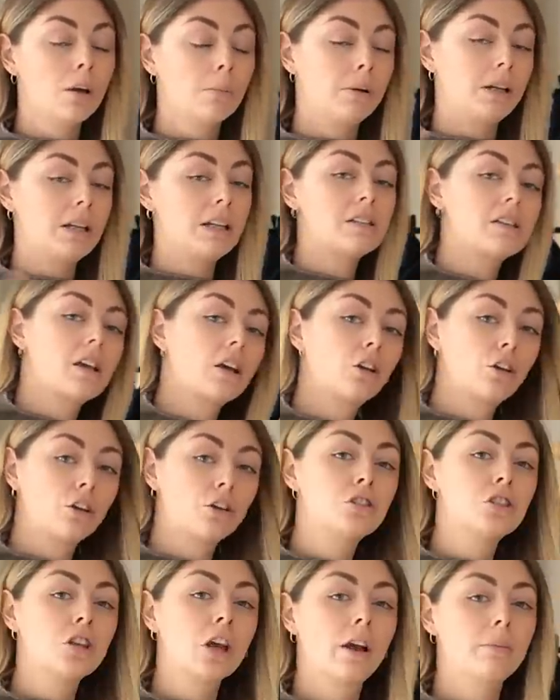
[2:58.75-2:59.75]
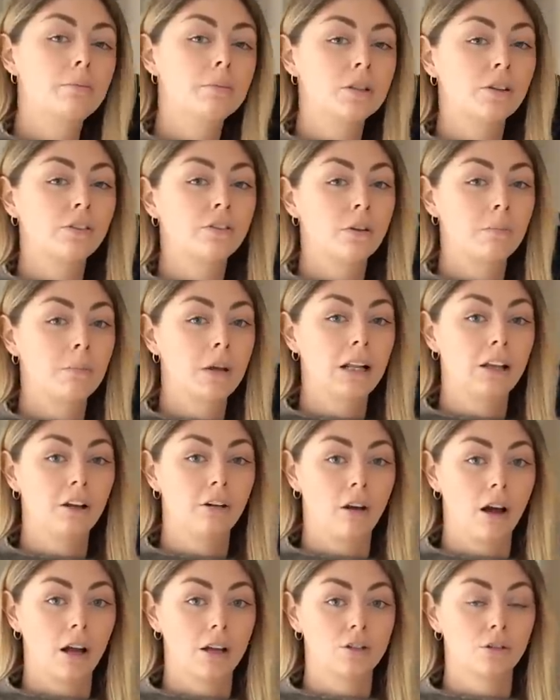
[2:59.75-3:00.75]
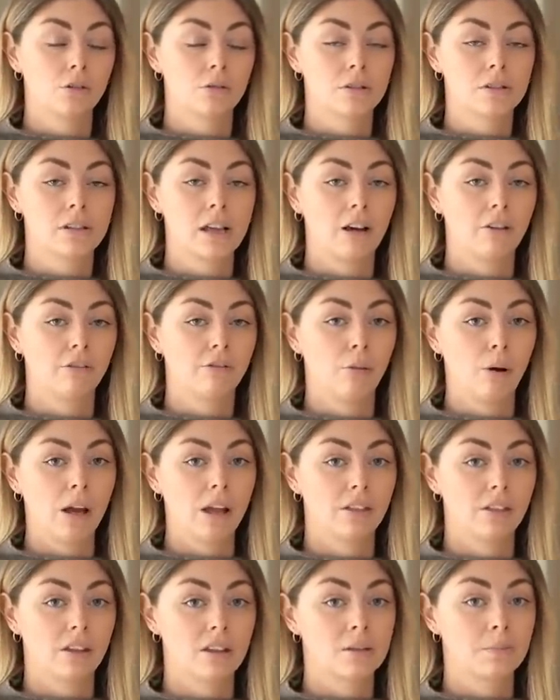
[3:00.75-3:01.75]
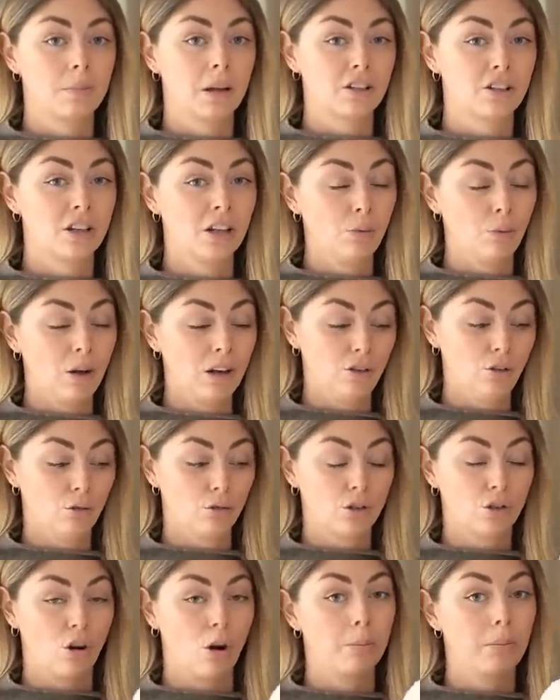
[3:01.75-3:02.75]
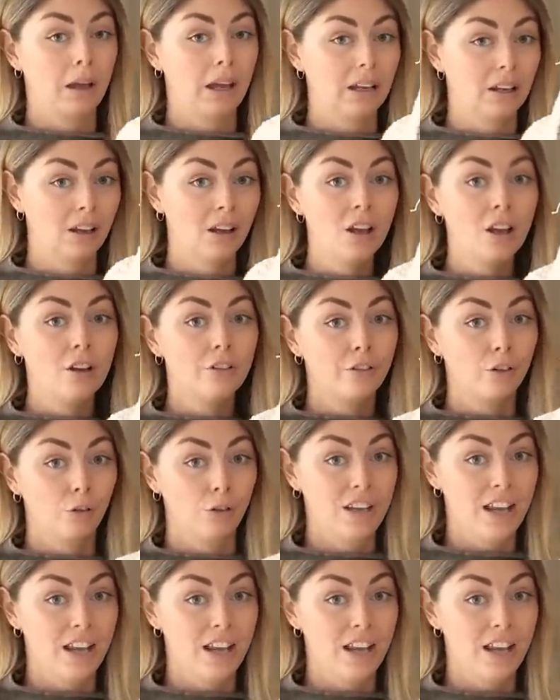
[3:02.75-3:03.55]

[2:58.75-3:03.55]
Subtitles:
but it's a good term to familiarise yourself with, especially when you're shopping for